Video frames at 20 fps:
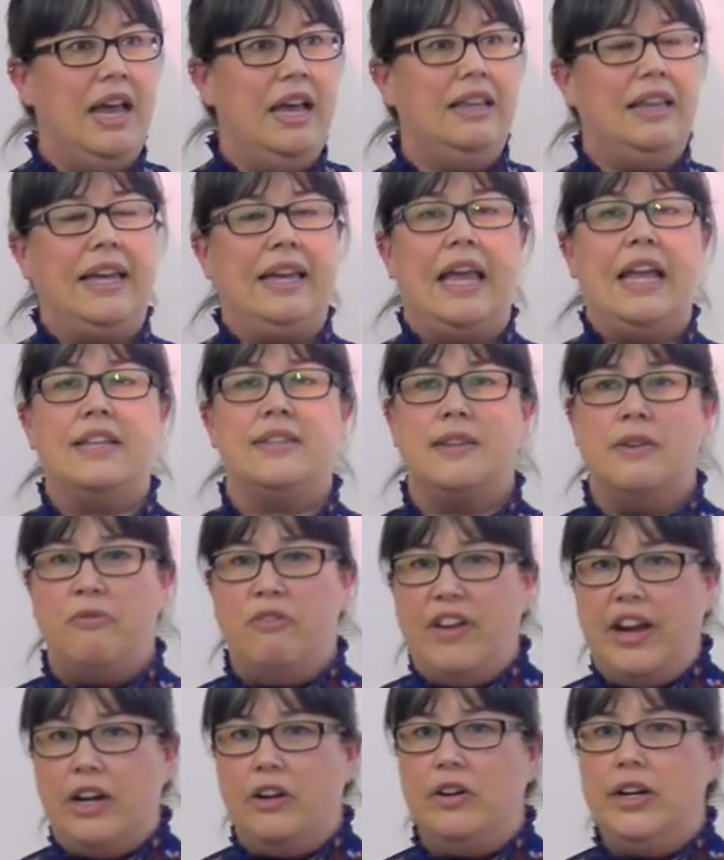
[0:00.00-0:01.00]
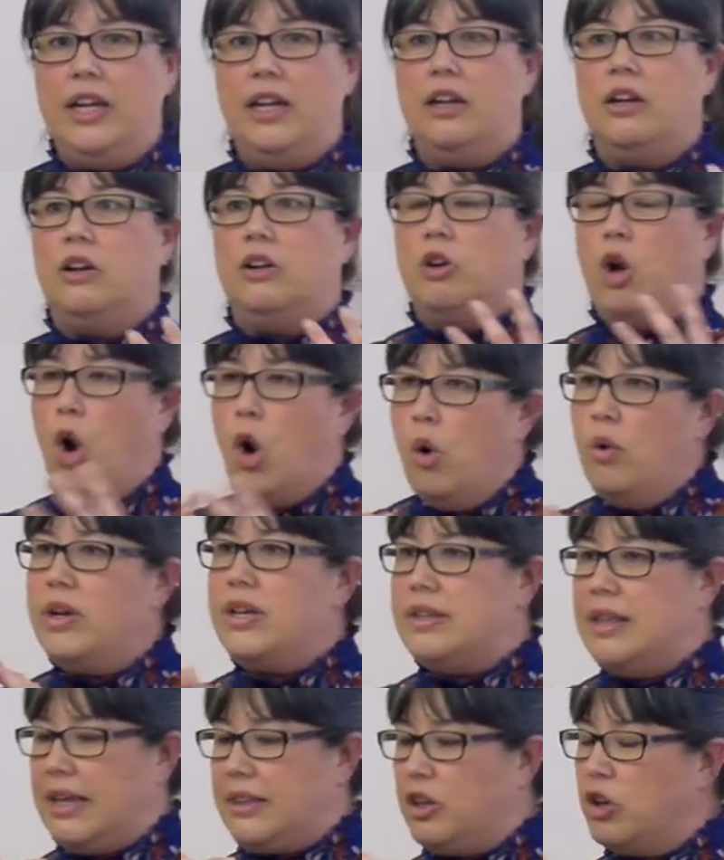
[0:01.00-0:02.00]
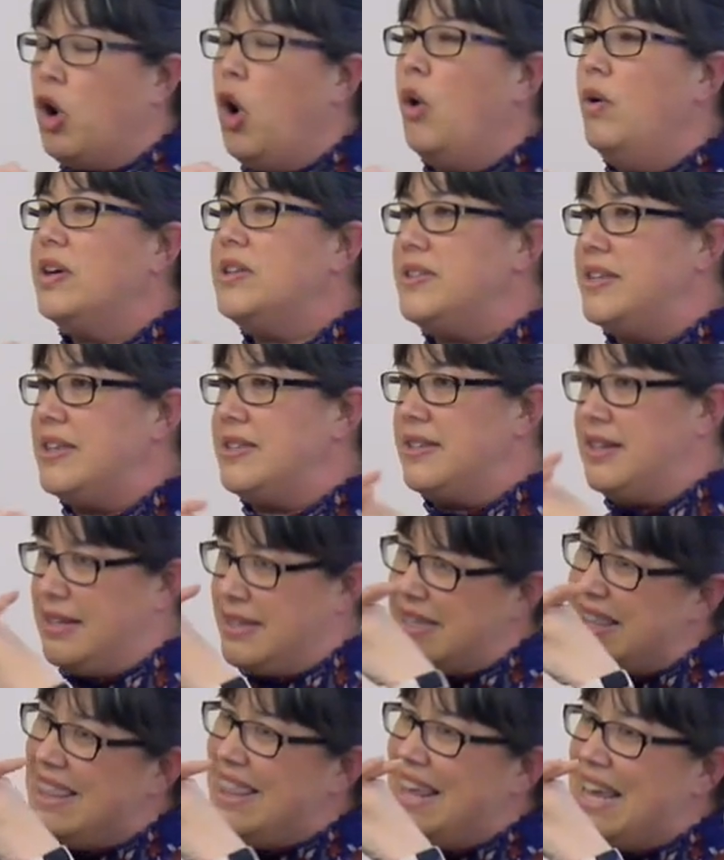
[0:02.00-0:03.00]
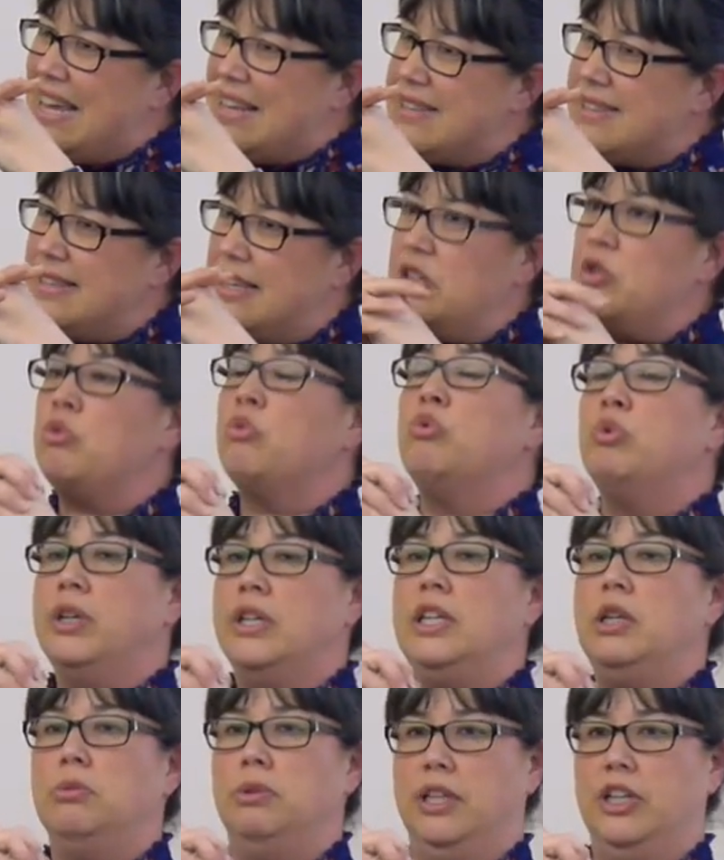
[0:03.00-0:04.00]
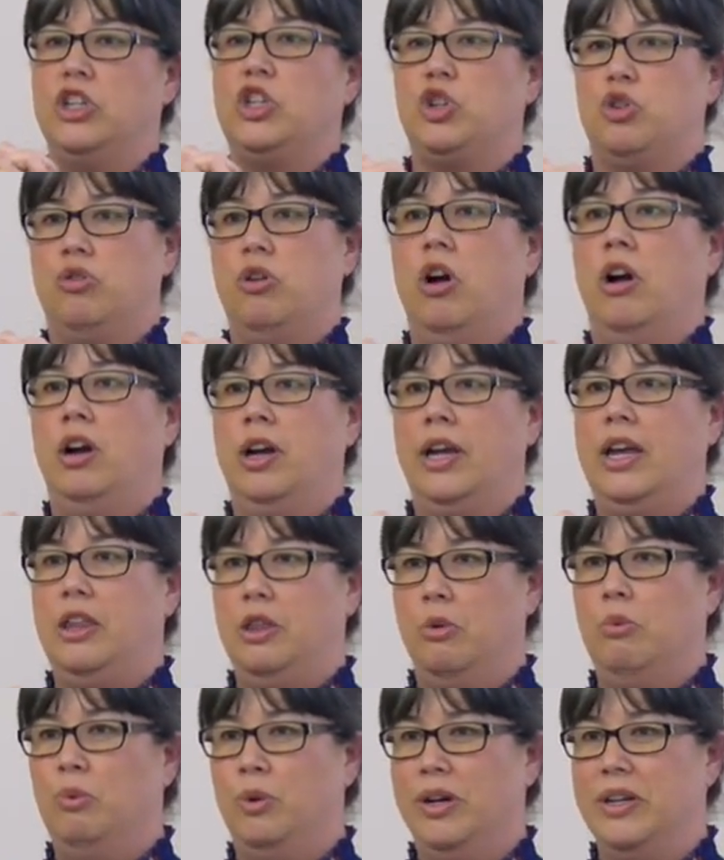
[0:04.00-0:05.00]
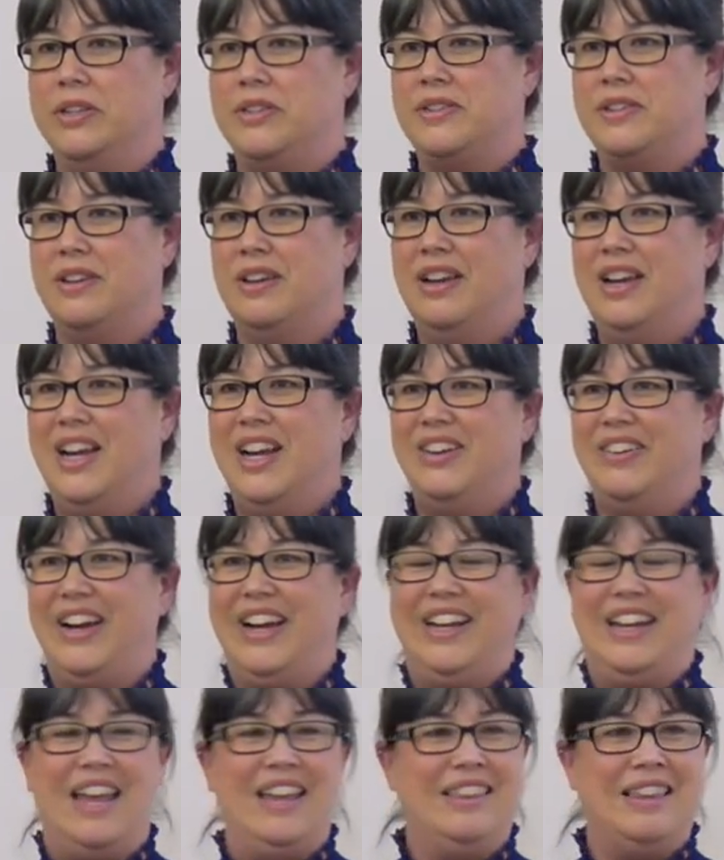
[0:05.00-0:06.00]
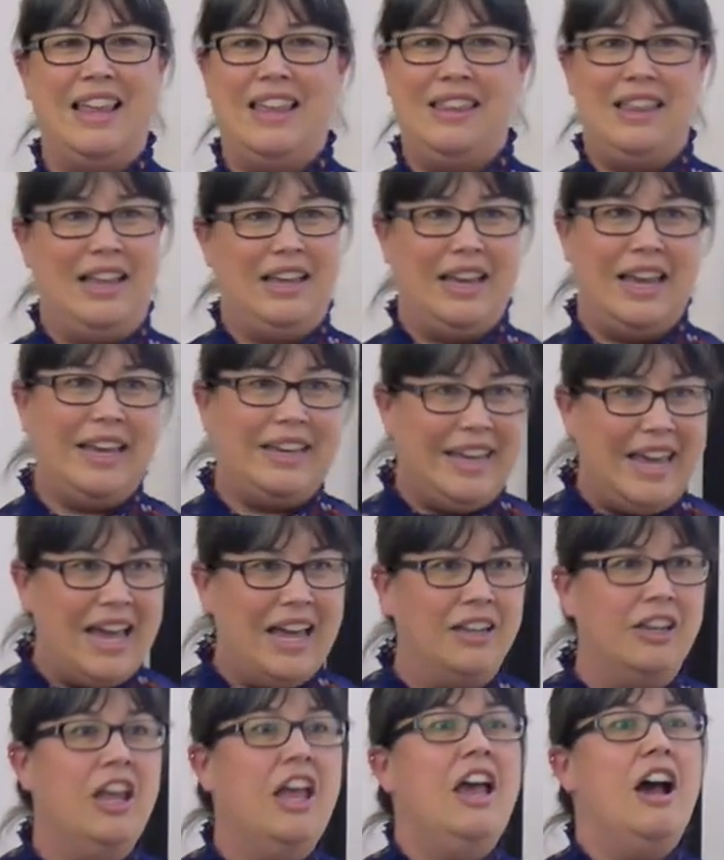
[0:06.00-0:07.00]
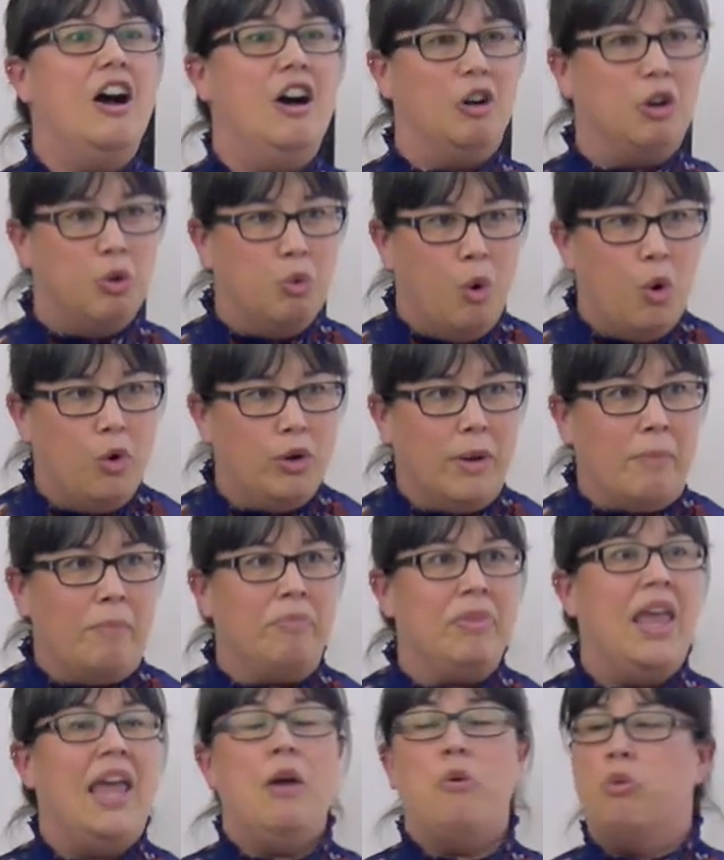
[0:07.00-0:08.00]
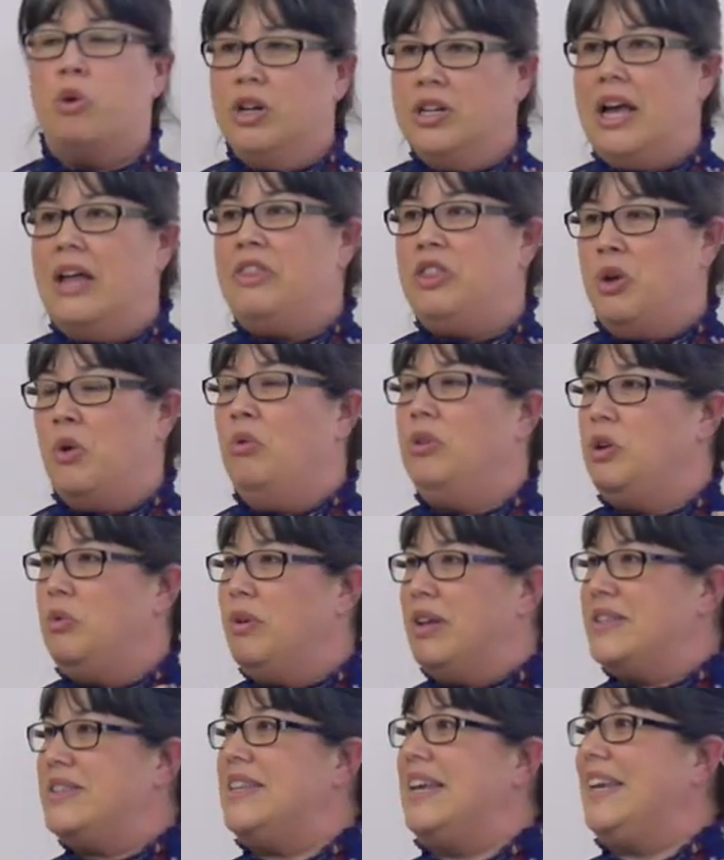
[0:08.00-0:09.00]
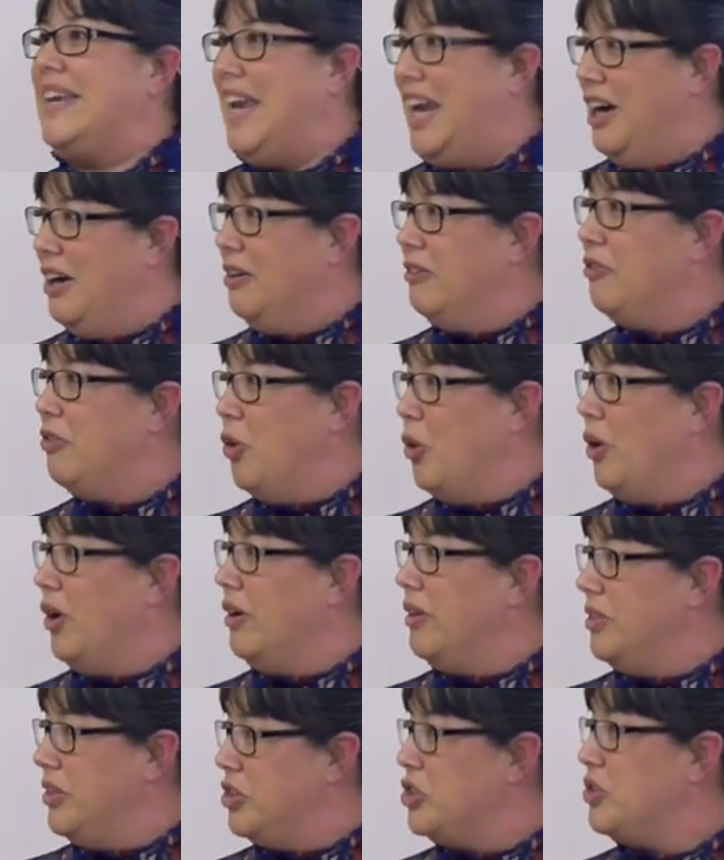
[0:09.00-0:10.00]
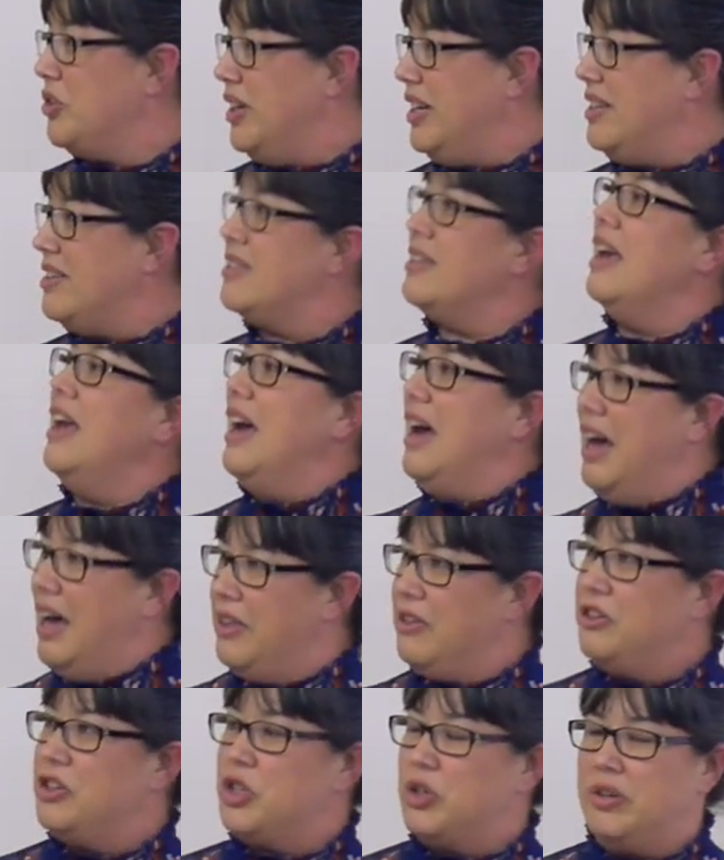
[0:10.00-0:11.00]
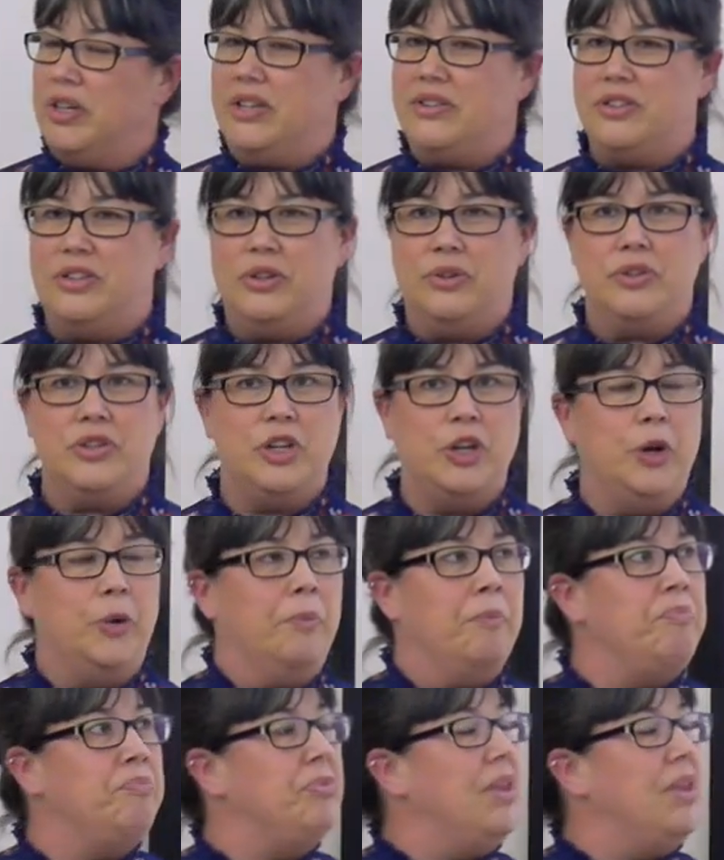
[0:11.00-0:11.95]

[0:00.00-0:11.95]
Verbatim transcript: Like it's a very, co- like the coexistence, this is really, really strong in the woods right? And uh, again, on Guodum, we're not the only ones that care for the trees. Other trees do too.